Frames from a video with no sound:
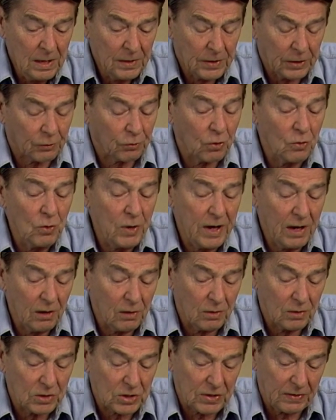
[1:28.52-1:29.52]
The true
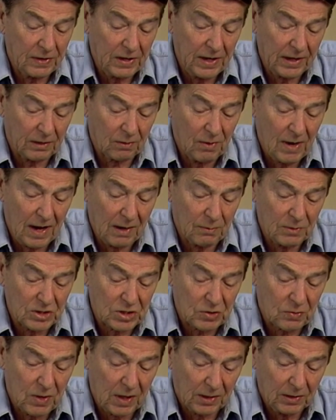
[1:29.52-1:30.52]
heroes of the Nicaraguan
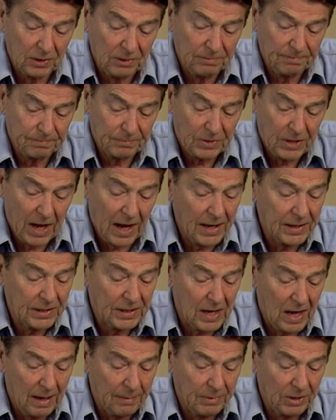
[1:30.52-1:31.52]
struggle,
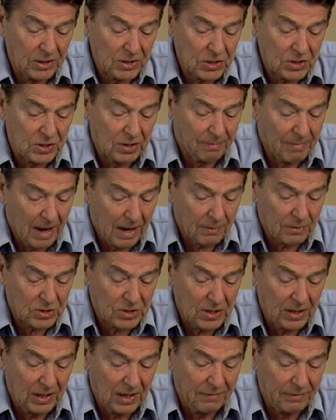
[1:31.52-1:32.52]
non-communist,
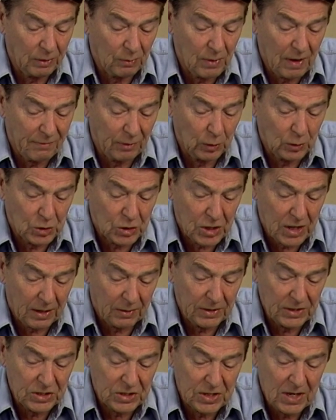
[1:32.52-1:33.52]
democracy-loving
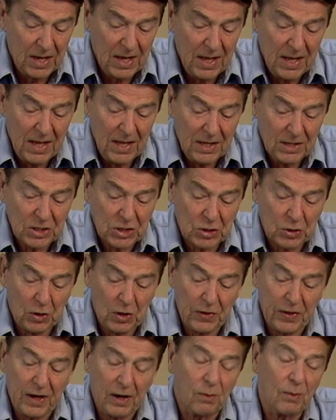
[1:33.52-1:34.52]
revolutionaries,
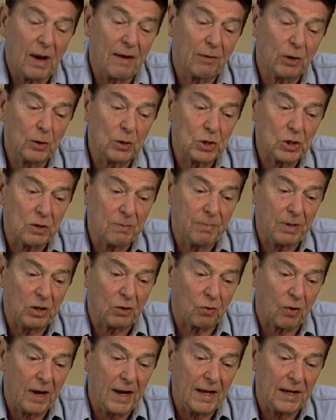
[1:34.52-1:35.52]
saw their revolution
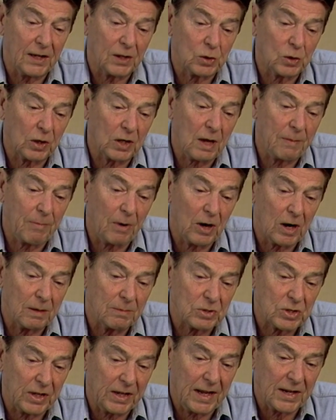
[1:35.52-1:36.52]
betrayed and took up
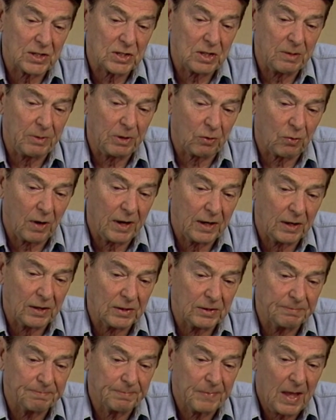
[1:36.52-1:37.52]
arms against the
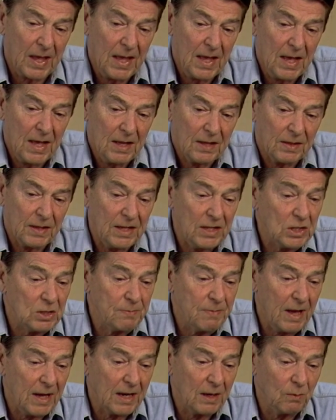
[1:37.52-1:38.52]
betrayer. These
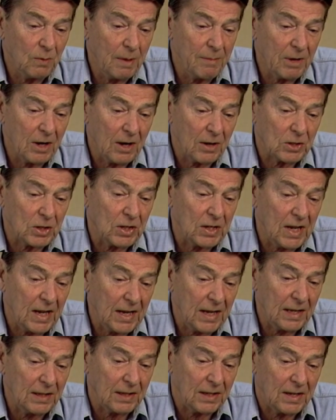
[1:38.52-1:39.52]
men and women are
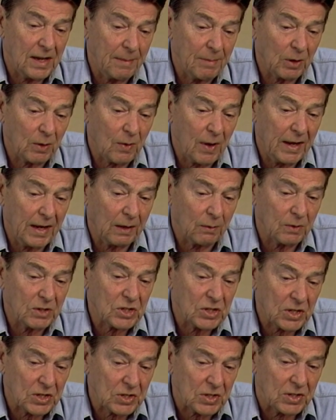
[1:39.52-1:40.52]
today the democratic
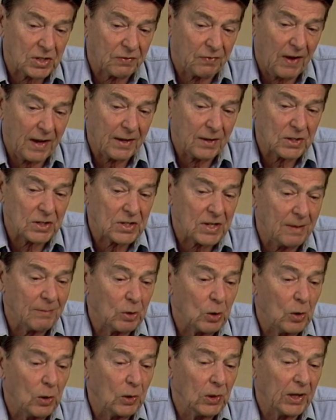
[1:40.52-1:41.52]
resistance fighters some
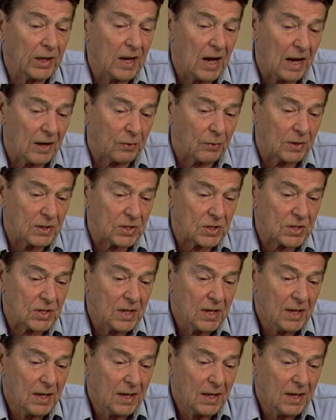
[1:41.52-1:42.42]
call the Contras.